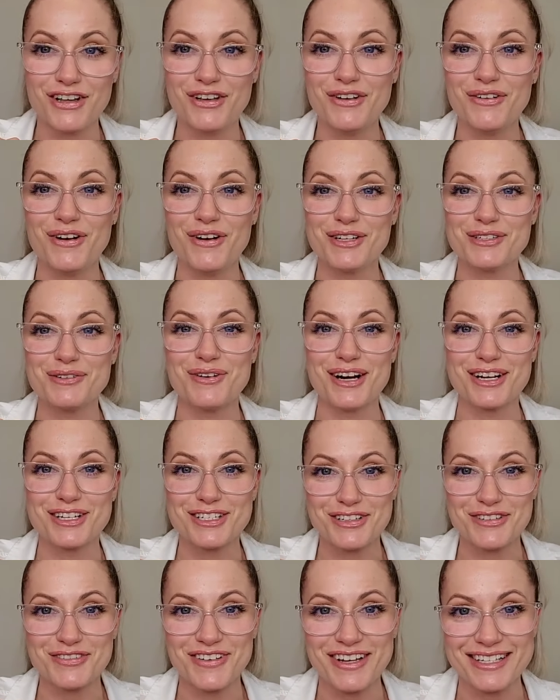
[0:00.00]
for you all to
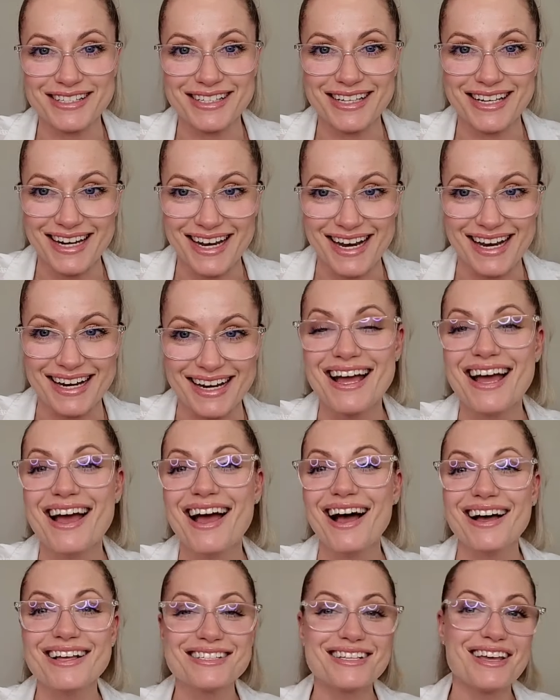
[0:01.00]
wash your face at night,
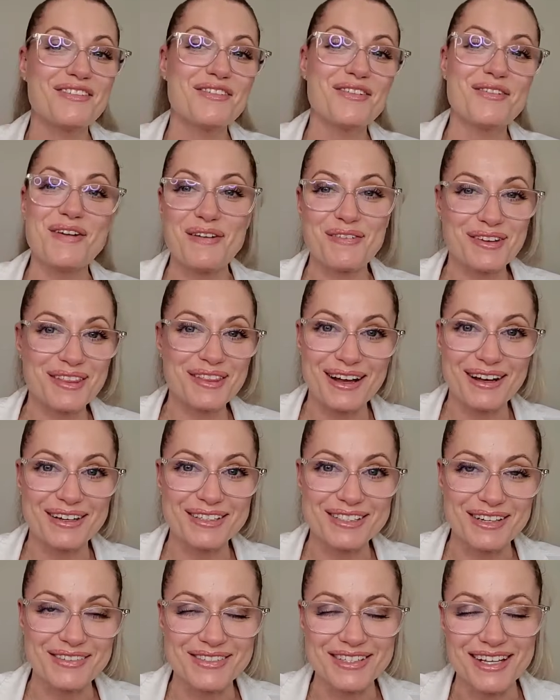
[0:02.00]
aside from everything
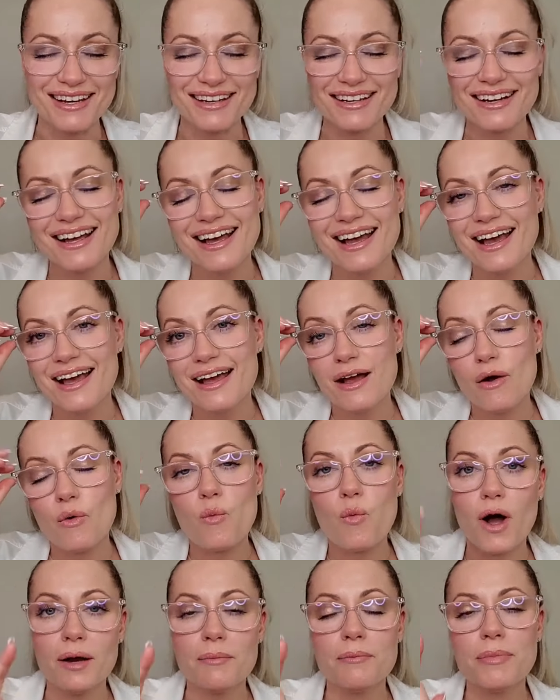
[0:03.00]
else I've said.
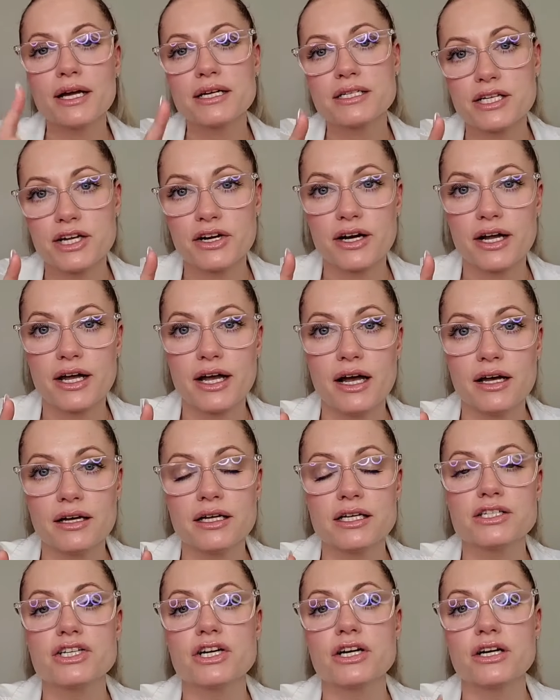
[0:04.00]
One bacteria
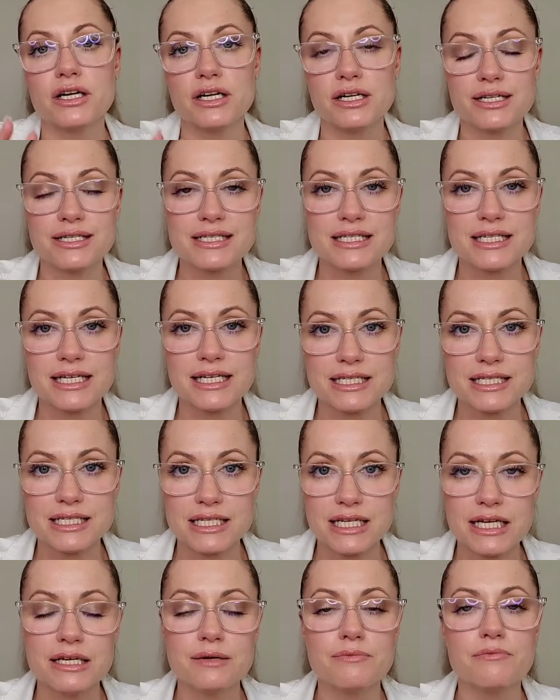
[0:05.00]
can turn into
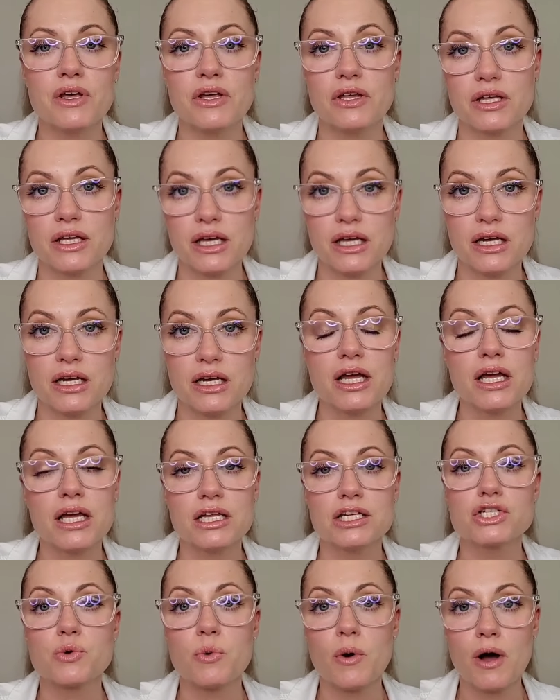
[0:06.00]
16 million
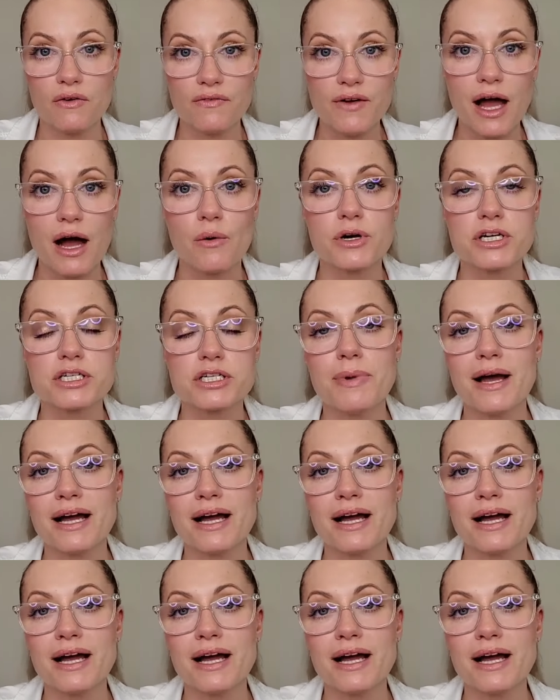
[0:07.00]
in 12 hours.